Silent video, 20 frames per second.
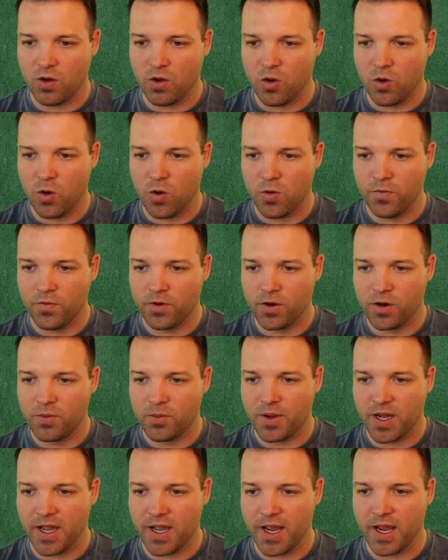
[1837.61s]
over
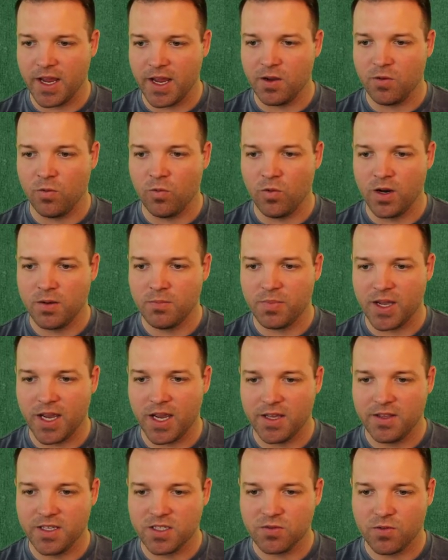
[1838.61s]
by 1
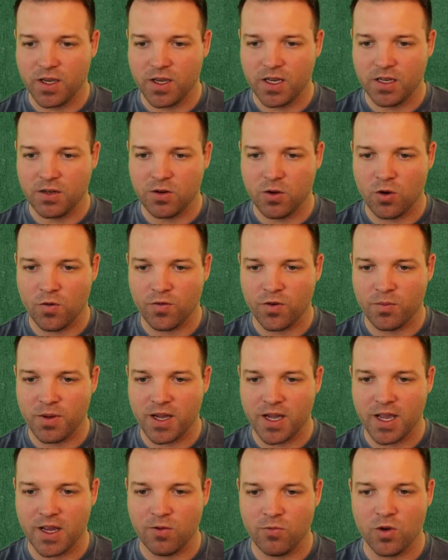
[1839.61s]
pi this way and over
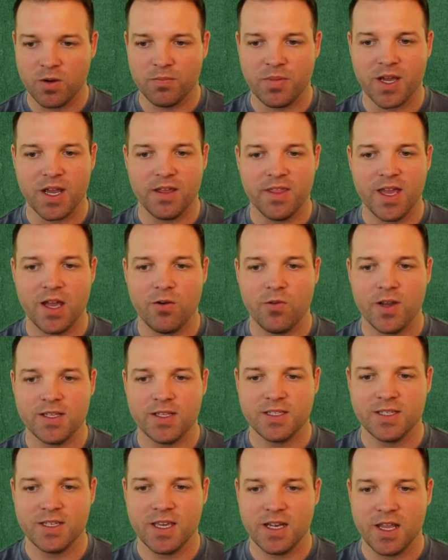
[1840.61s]
by 1 pi that way
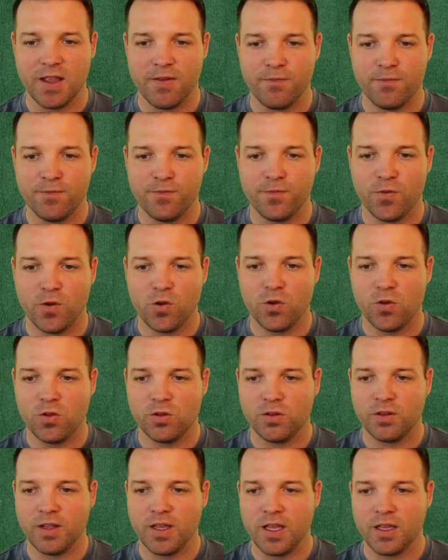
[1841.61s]
to get a
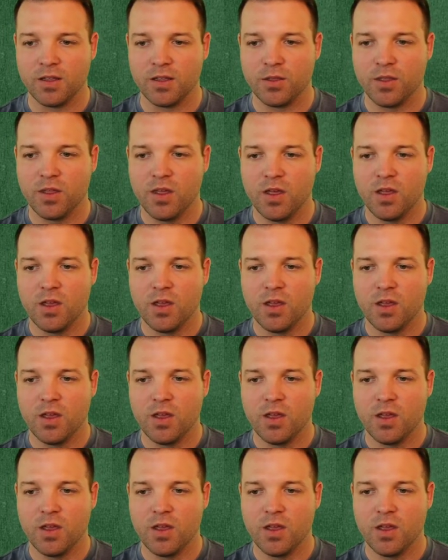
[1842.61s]
full length